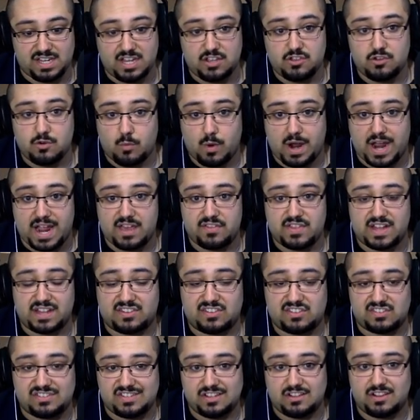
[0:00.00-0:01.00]
Either way,
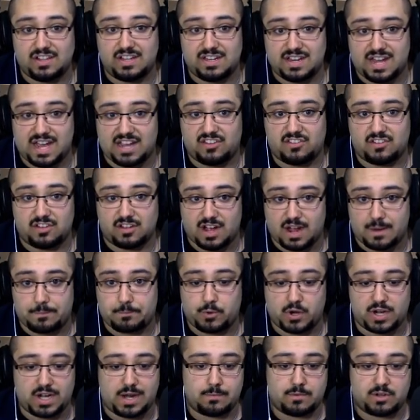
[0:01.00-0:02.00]
that's still a nice
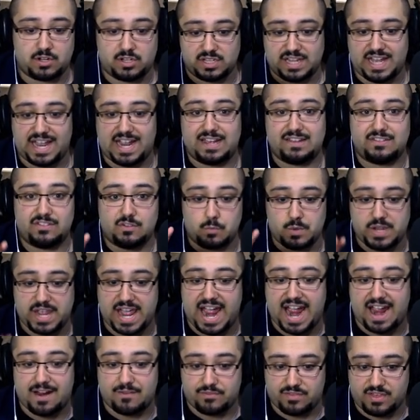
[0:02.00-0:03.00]
upgrade. I'm glad that we
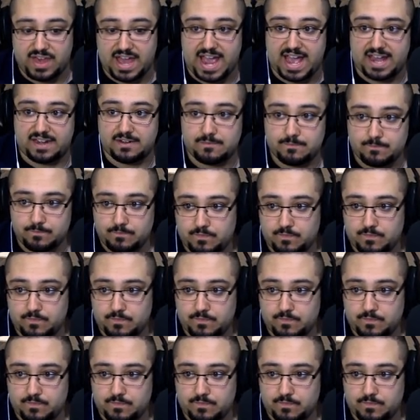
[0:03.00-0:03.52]
have that.